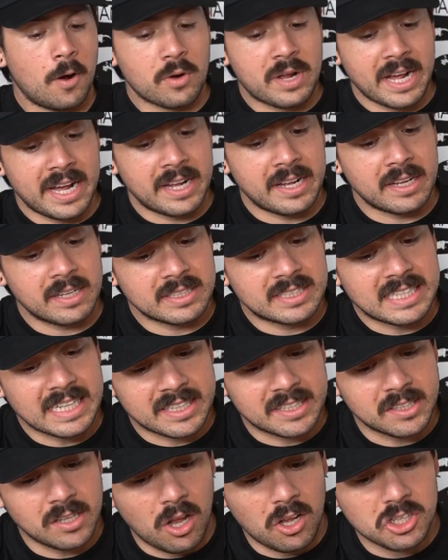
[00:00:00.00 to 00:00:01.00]
Okay,
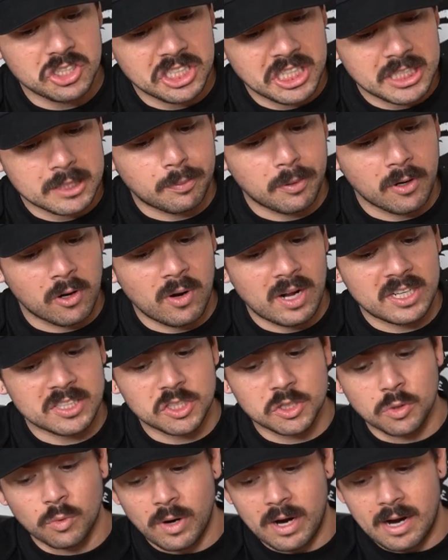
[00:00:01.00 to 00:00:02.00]
technology has
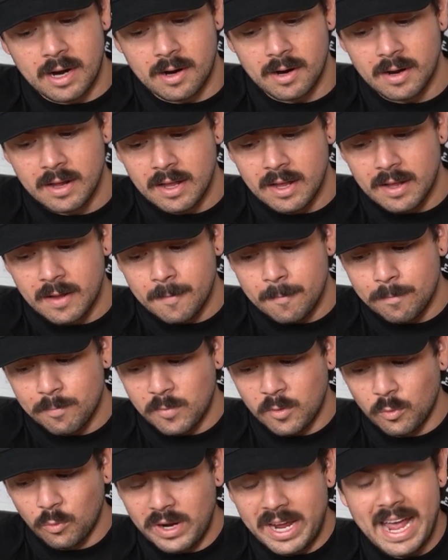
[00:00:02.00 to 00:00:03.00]
progressed to where
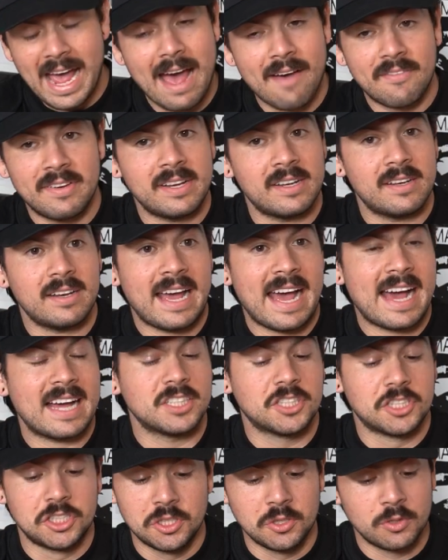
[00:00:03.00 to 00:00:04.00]
we haven't
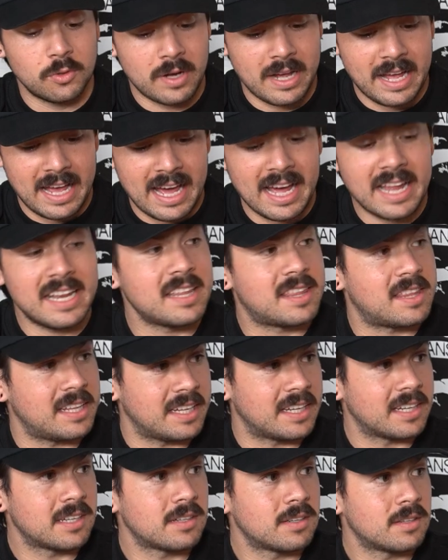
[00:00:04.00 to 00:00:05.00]
had to do
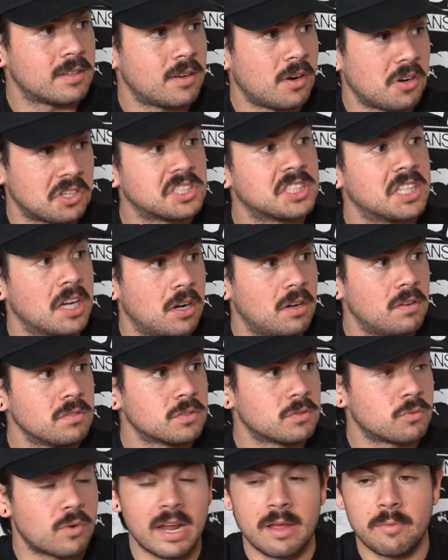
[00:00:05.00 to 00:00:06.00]
anything
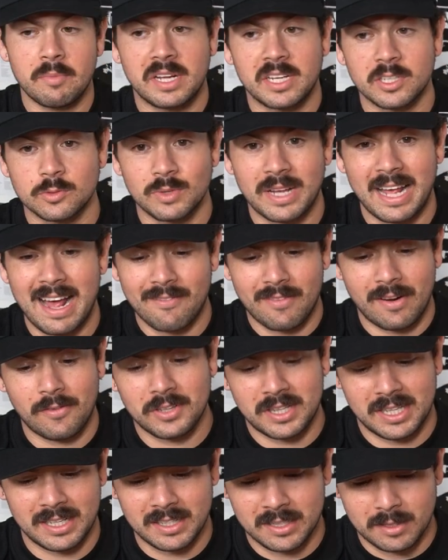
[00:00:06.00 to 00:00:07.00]
ourselves, right? Because we have
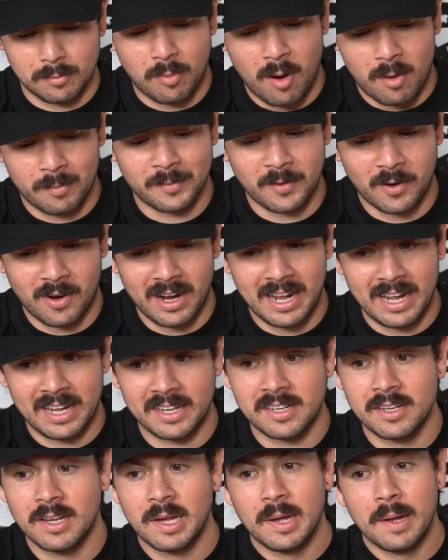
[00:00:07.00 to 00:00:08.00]
everything in the palm of our hand.